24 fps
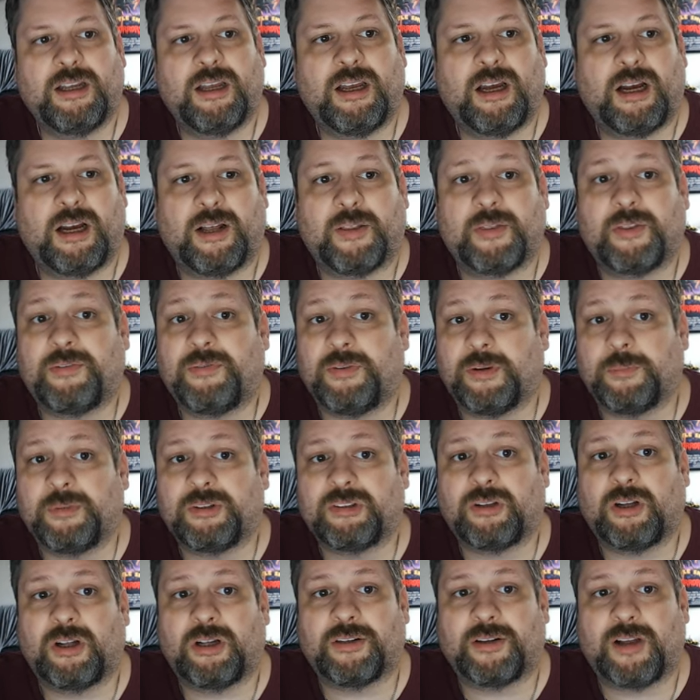The film is
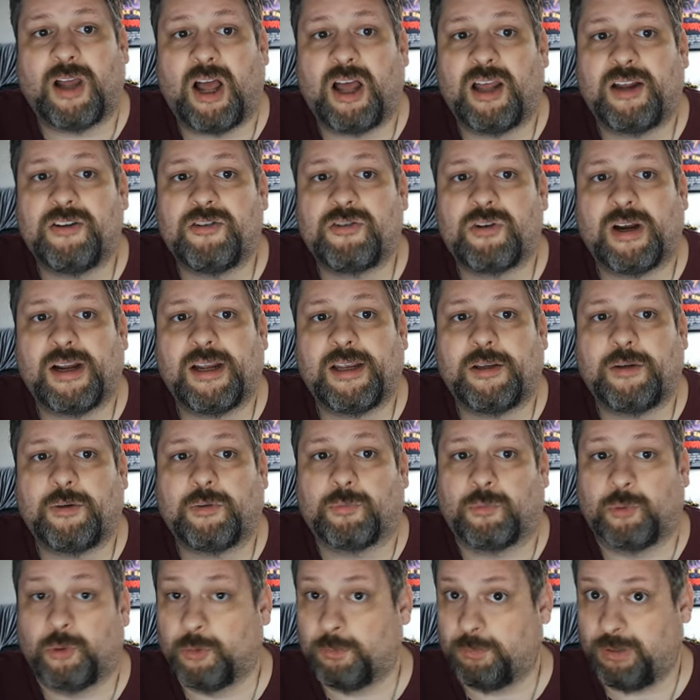called Andrei
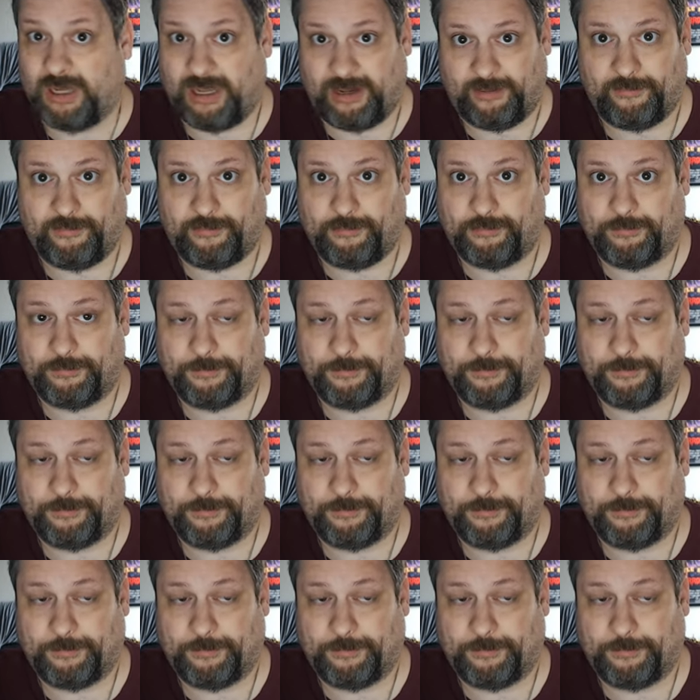Rublev.